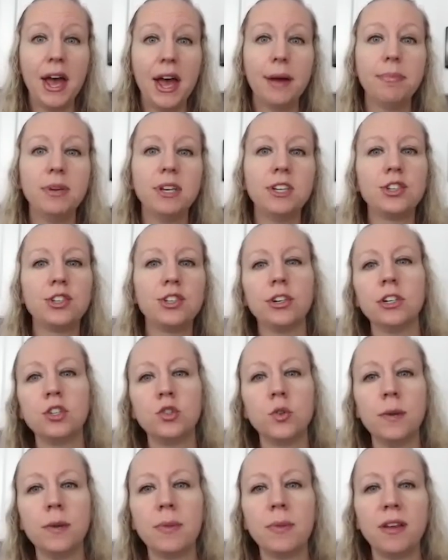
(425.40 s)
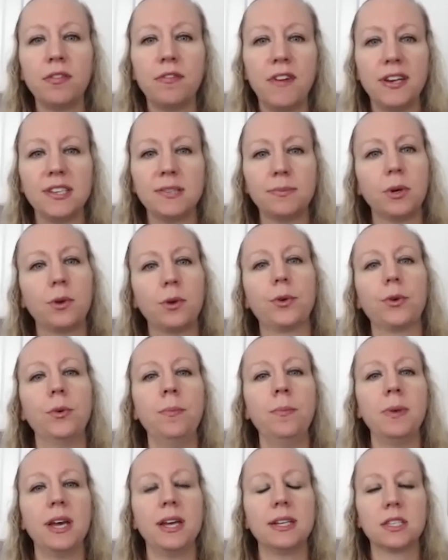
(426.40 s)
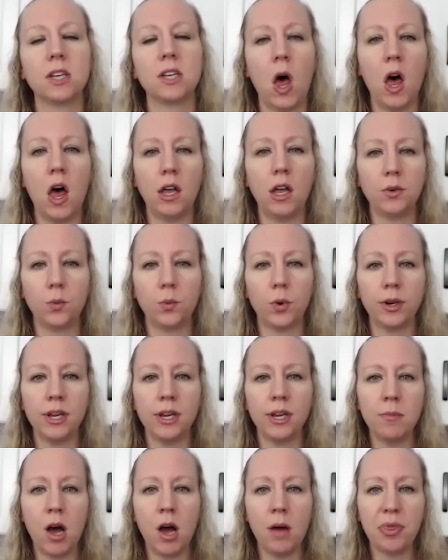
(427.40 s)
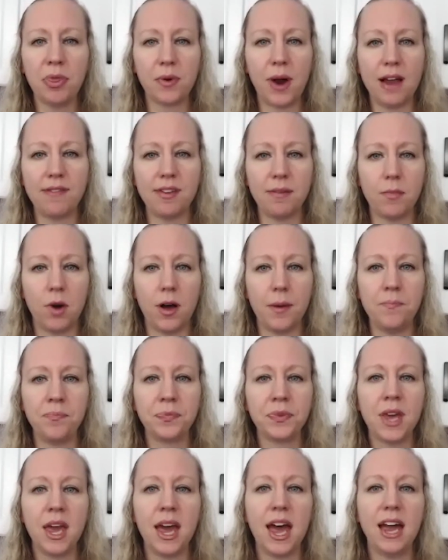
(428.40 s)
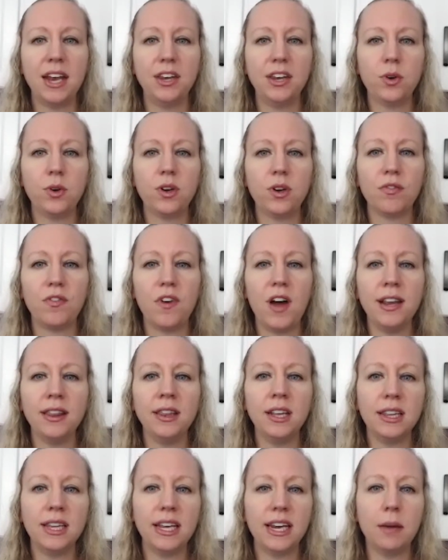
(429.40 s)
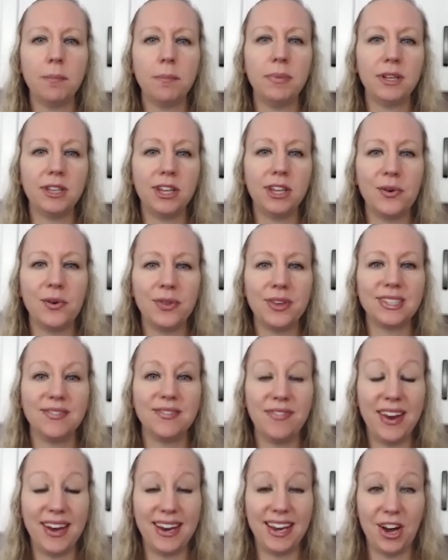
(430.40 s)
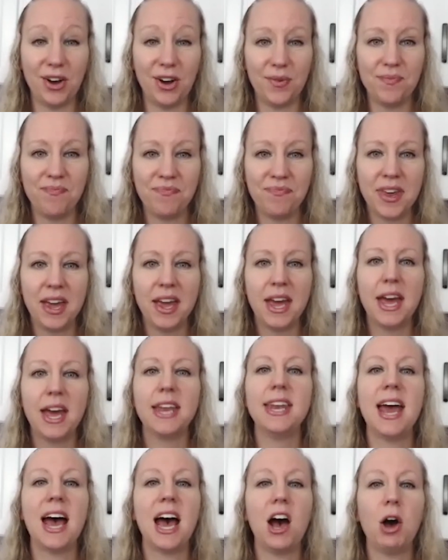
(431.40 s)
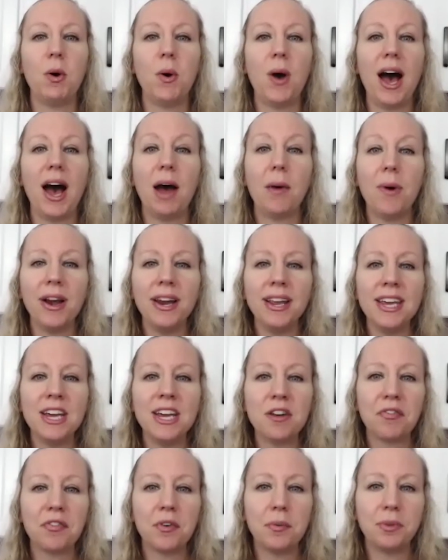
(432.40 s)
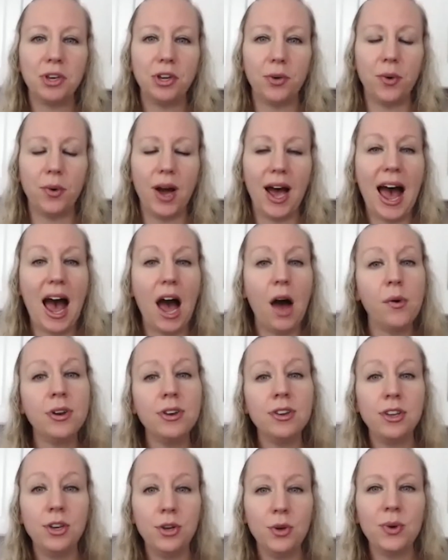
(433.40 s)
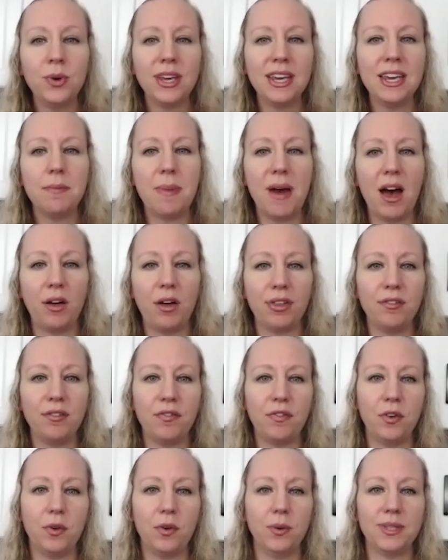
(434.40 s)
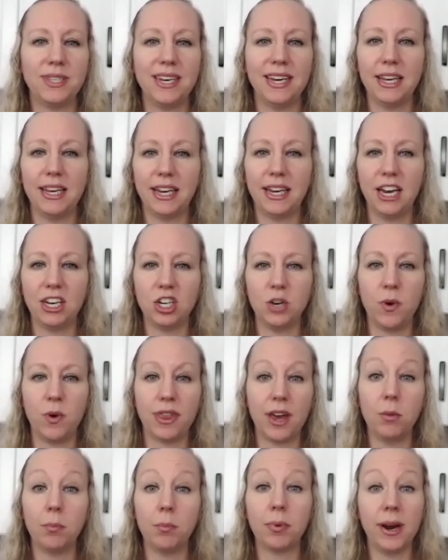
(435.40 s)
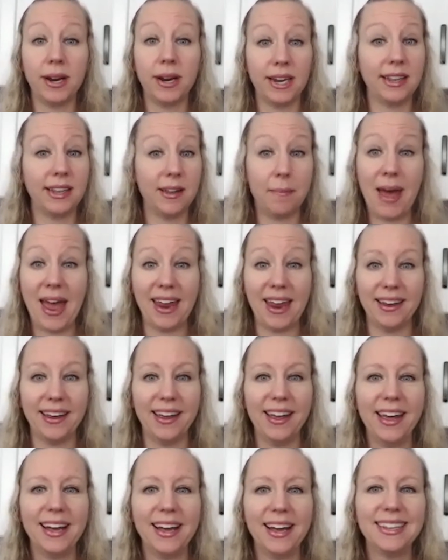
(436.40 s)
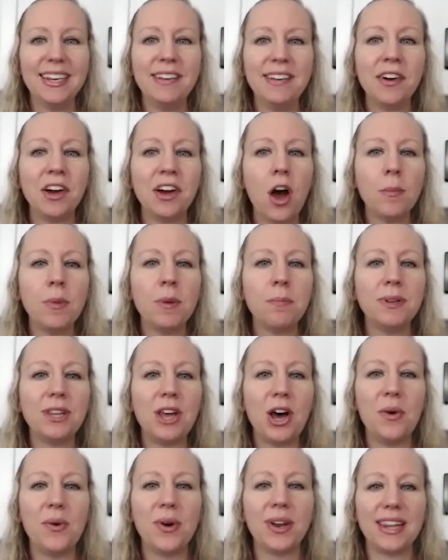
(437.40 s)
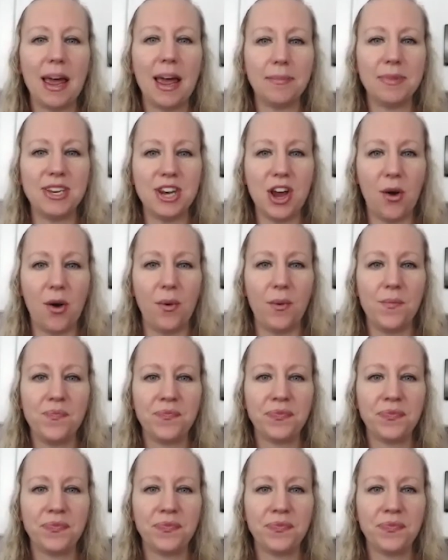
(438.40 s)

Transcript: be sure to join my Facebook group. It's called Working Mom, Thriving Mom, and you can find the link below this video. Now, I want to hear from you. How do you keep healthy foods in the kitchen without breaking the bank? Leave a comment below and let me know.